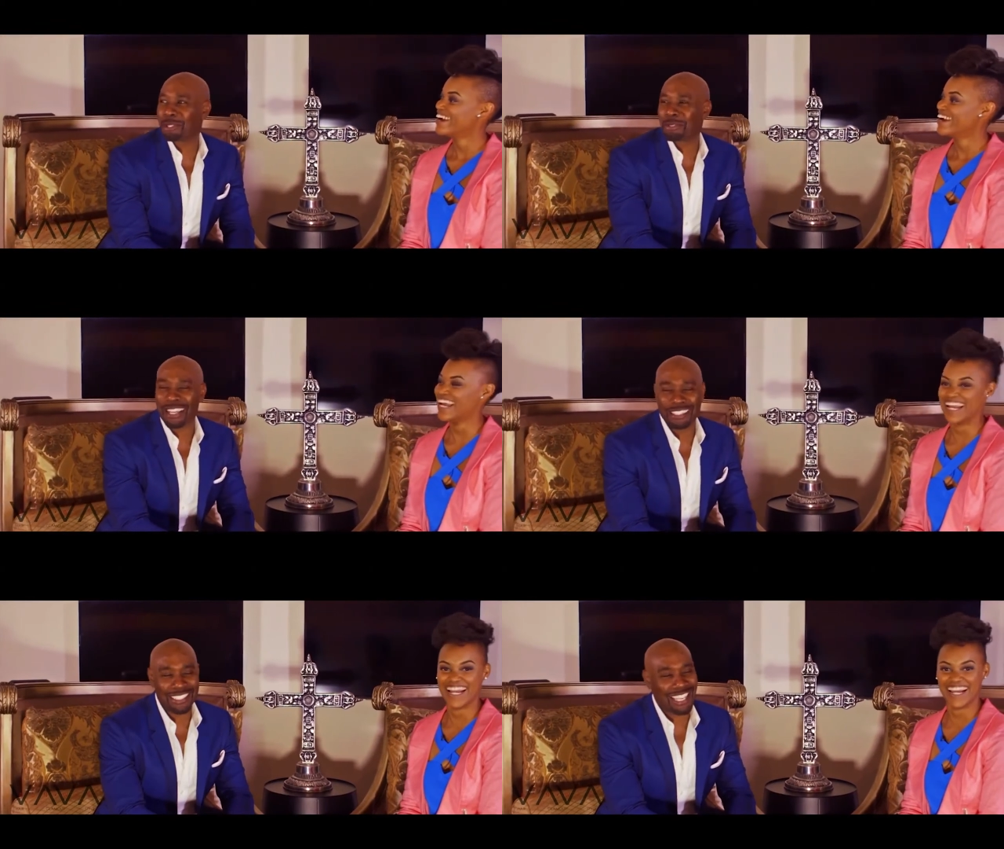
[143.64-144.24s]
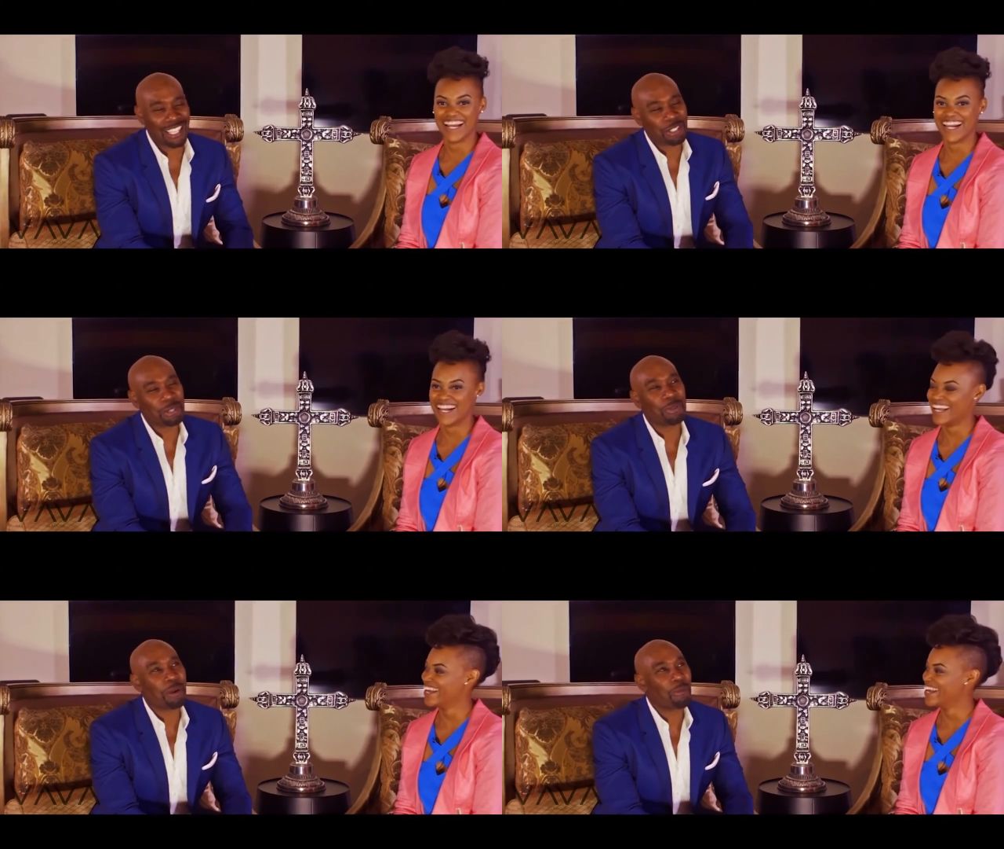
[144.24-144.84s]
Speaker 1: throughout the day. That's
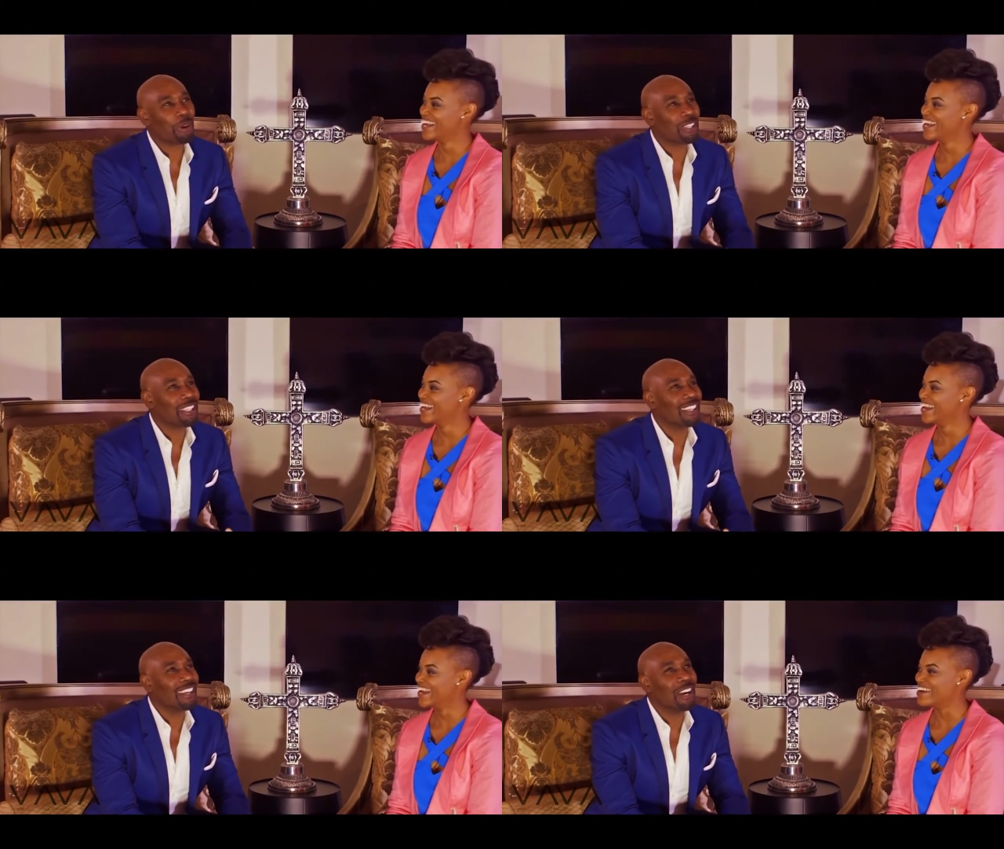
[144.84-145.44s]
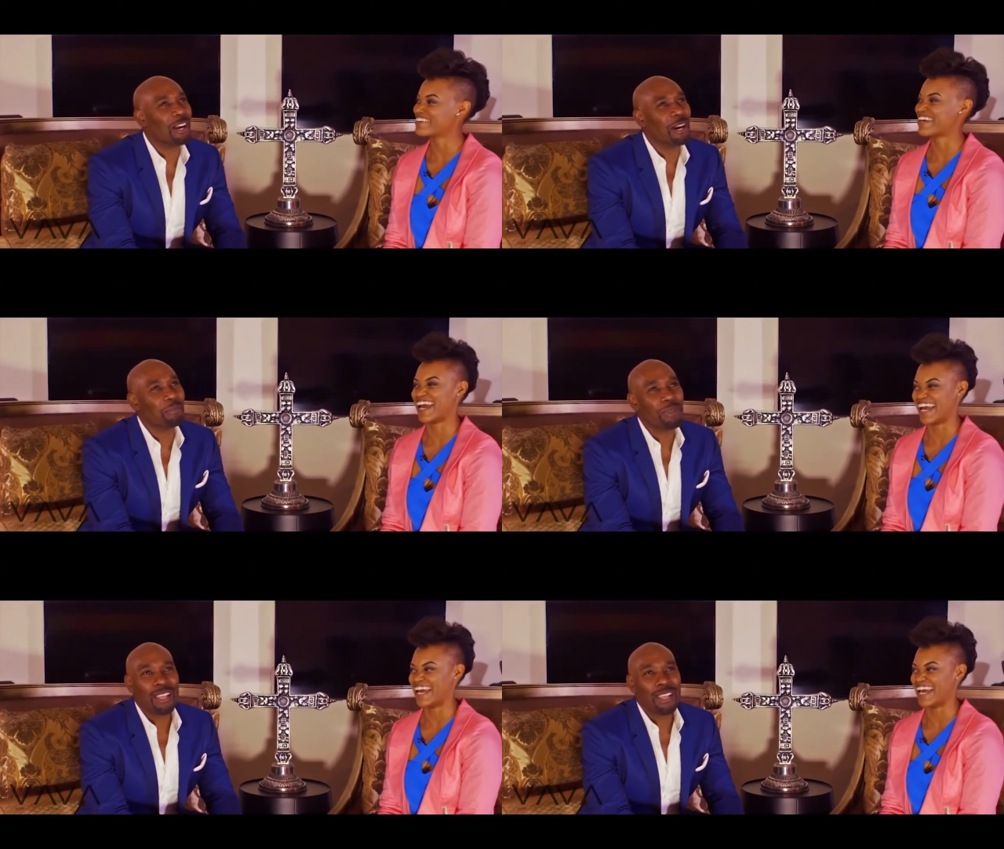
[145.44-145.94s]
only when I'm working. Um, okay.